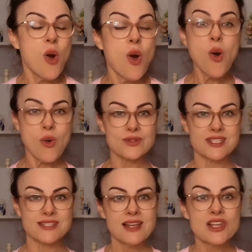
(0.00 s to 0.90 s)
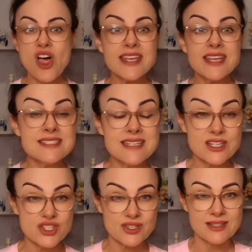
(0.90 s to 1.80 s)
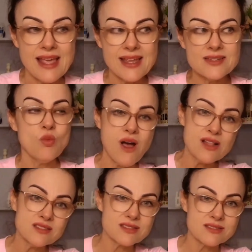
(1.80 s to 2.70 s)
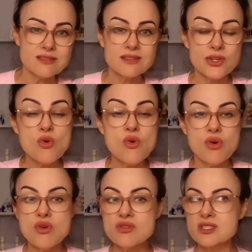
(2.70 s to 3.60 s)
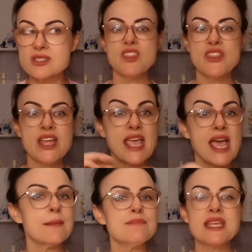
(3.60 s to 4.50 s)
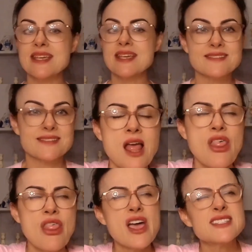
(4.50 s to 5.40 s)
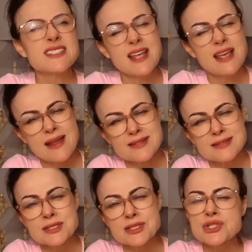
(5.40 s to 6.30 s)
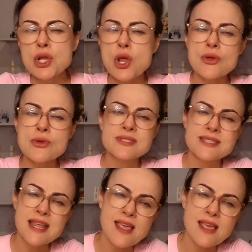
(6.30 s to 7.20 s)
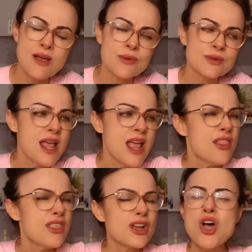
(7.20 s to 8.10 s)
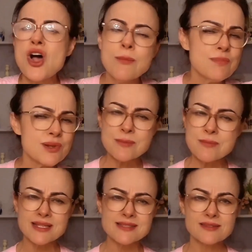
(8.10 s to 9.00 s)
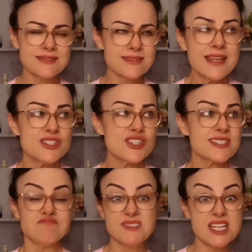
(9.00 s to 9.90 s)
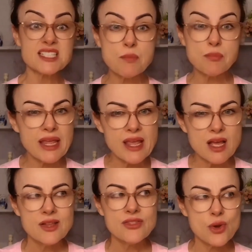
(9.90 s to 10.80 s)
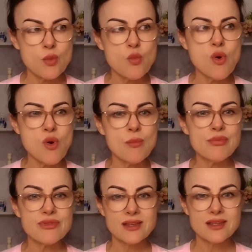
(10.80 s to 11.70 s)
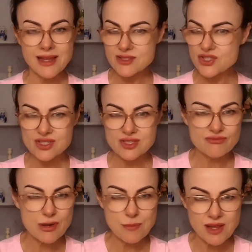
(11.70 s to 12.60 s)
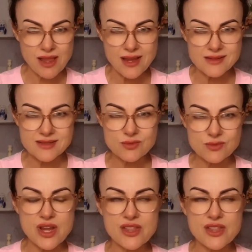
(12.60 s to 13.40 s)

hooked like an addiction. And once you're hooked, the game begins. The texts slow down. The compliments, they just disappear. The warmth gets replaced with